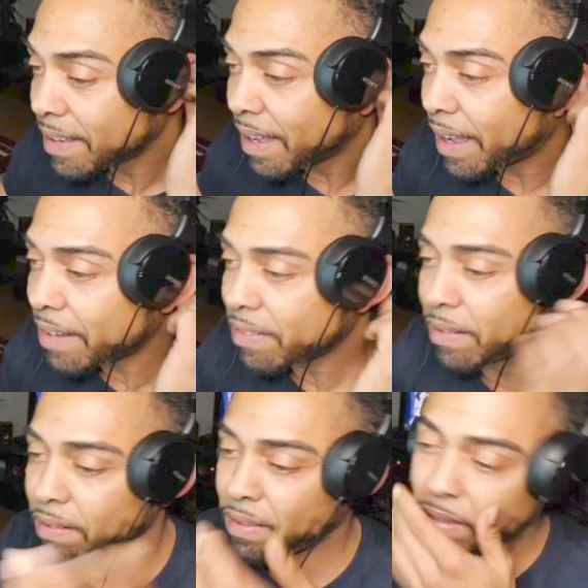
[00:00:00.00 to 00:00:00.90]

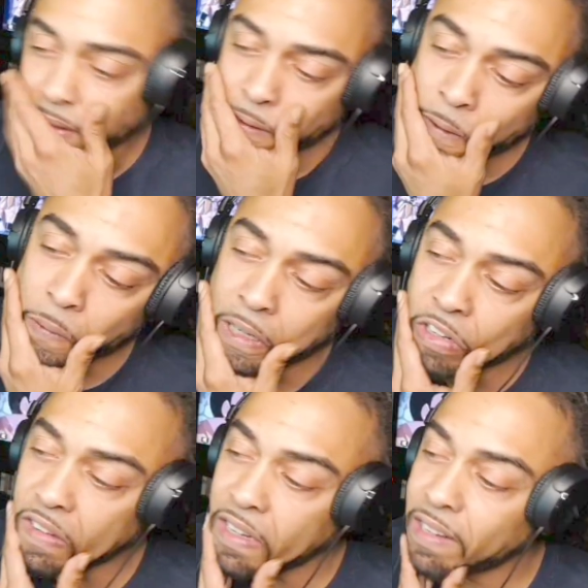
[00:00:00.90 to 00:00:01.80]
I
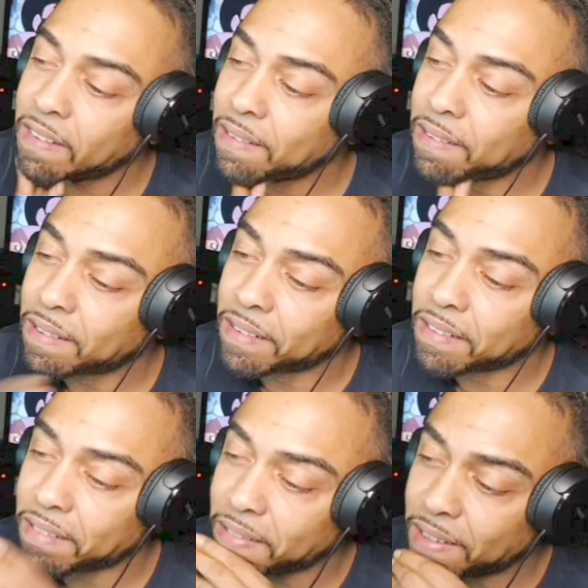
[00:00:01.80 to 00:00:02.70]
just had this
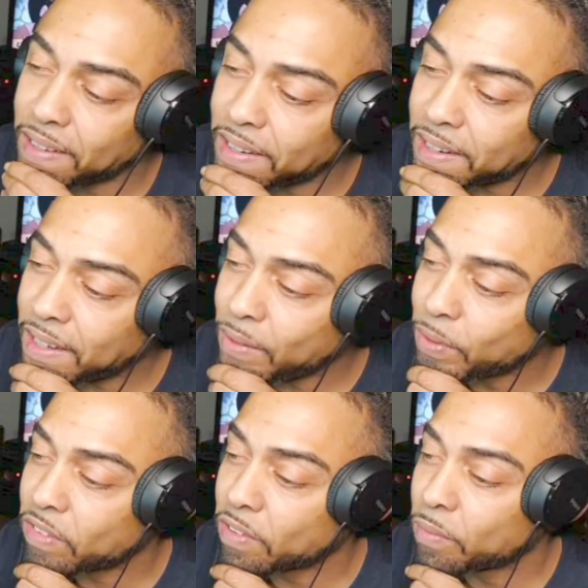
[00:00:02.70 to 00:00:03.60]
discussion today
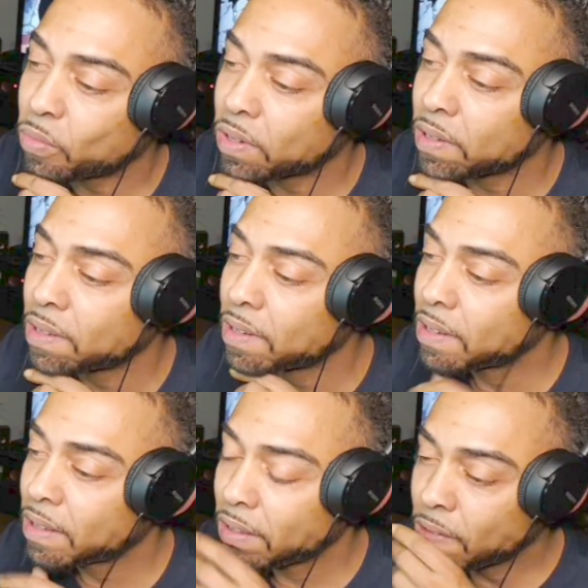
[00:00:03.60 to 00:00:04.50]
with someone.
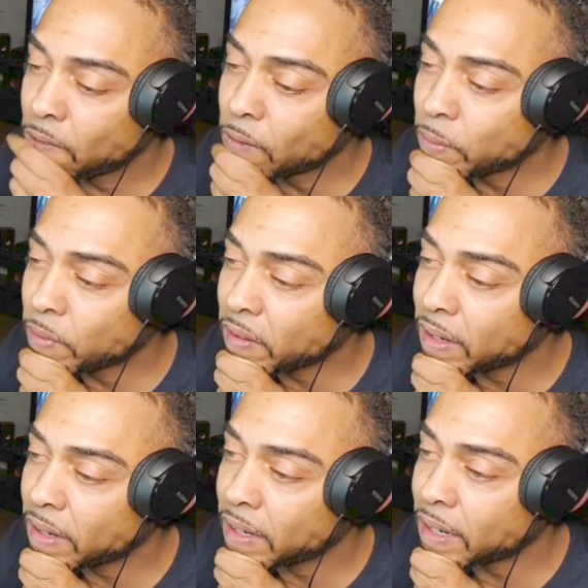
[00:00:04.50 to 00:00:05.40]
You know what I'm
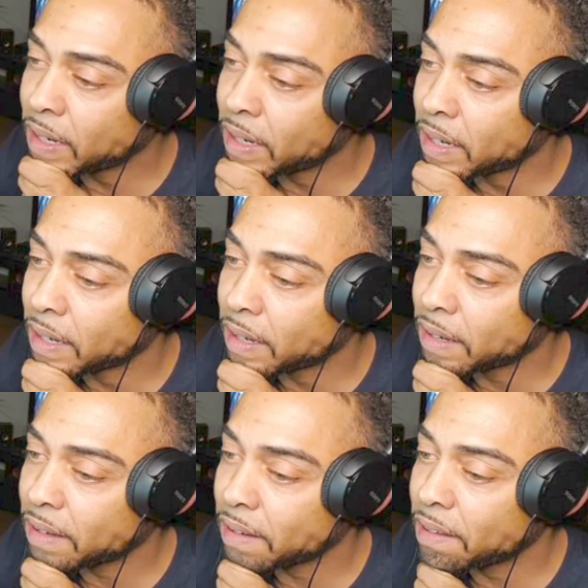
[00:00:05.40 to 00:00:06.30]
saying? Like,
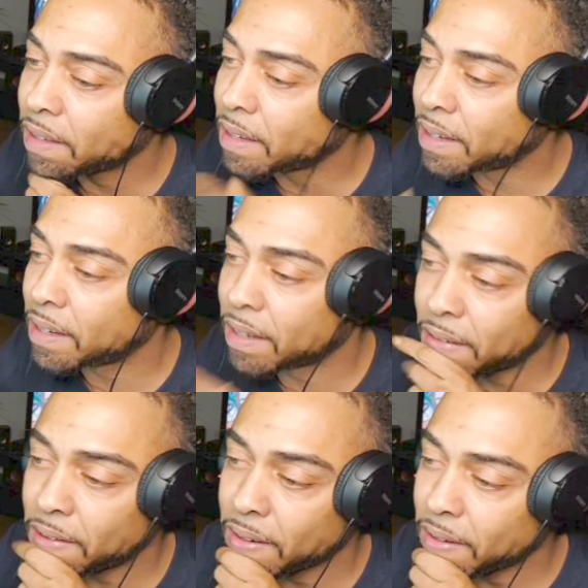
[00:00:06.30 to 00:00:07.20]

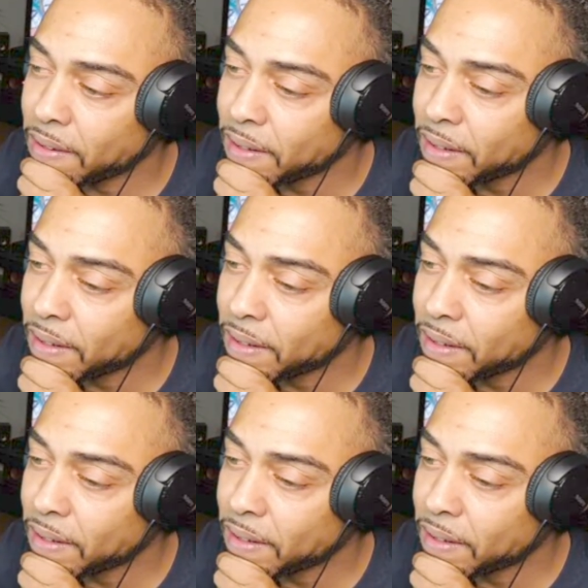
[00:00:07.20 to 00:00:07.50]
yeah, and.